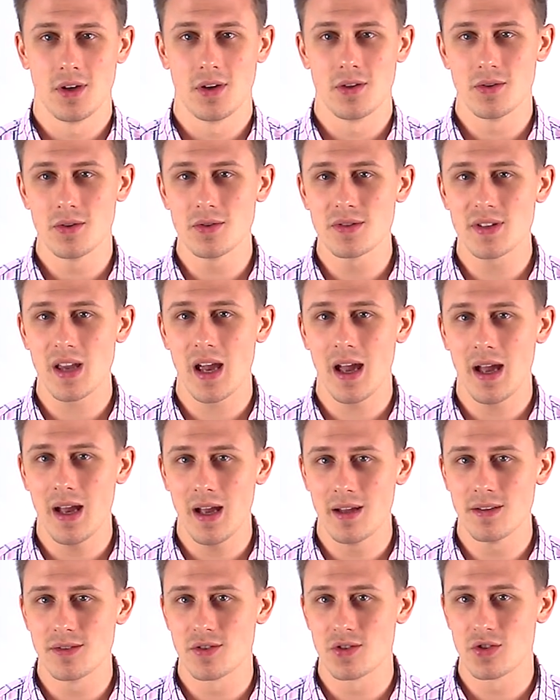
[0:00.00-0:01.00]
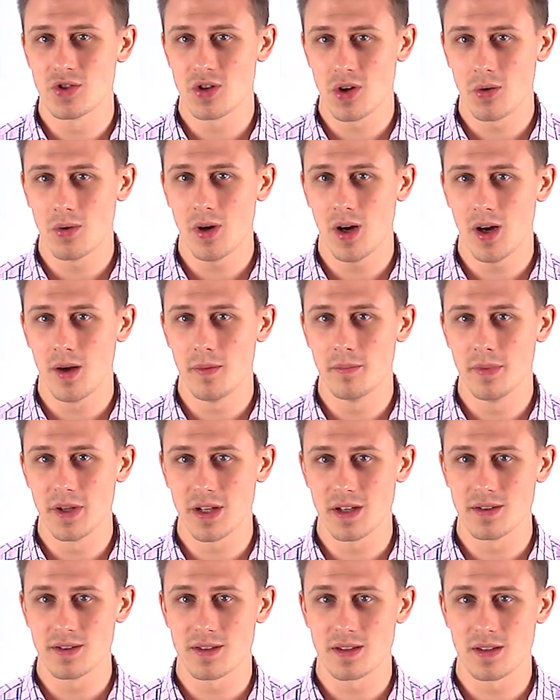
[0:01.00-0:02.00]
Those ads show up
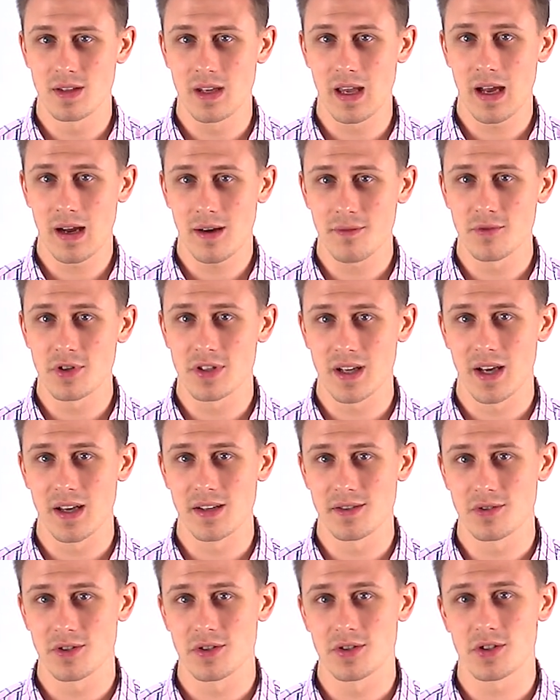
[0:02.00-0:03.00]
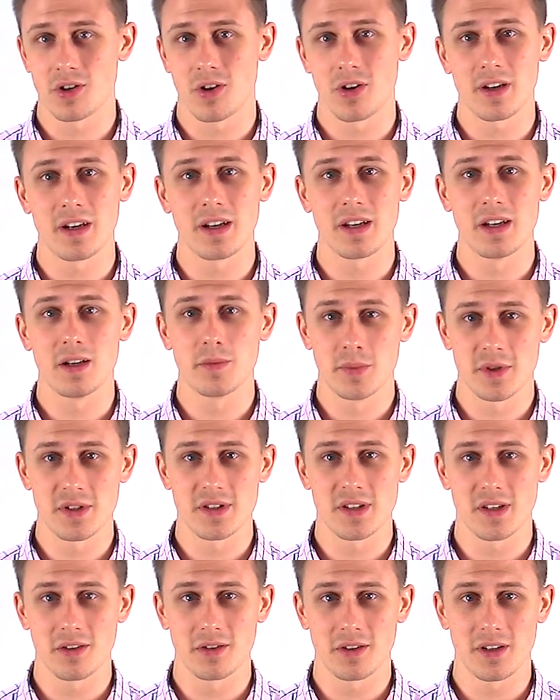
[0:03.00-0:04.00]
because the advertiser is targeting a
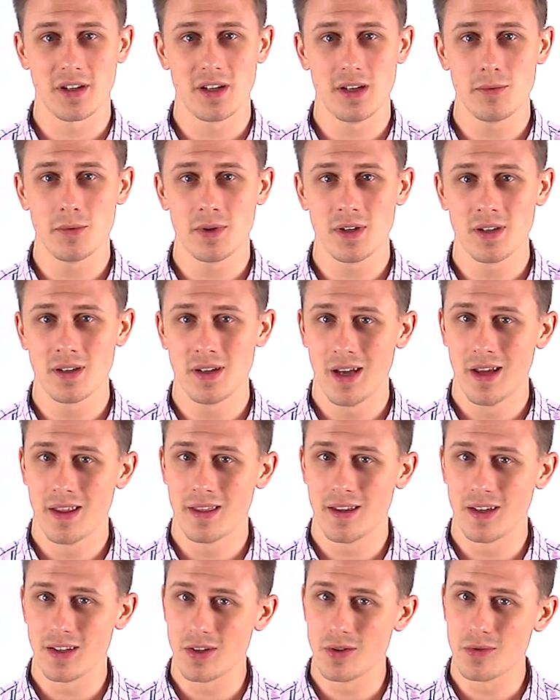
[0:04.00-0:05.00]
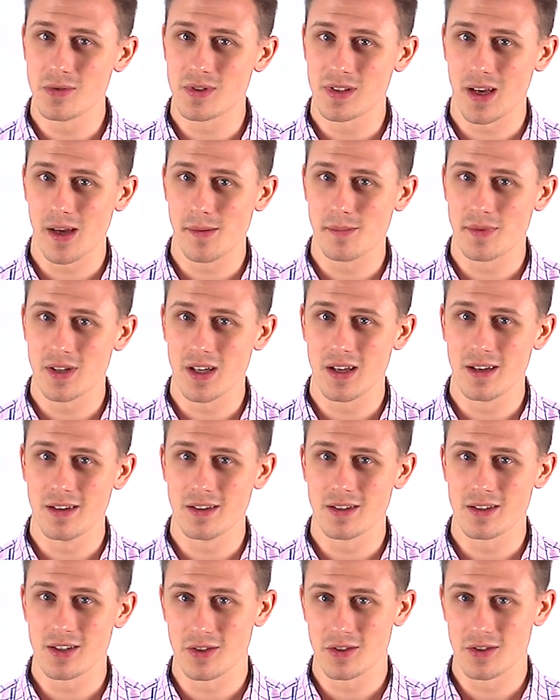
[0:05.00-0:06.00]
particular keyword that you typed in
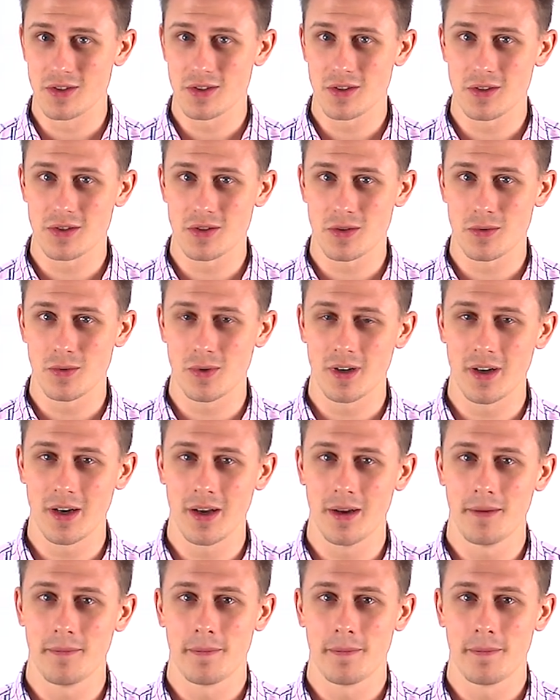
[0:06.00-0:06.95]
to your search query.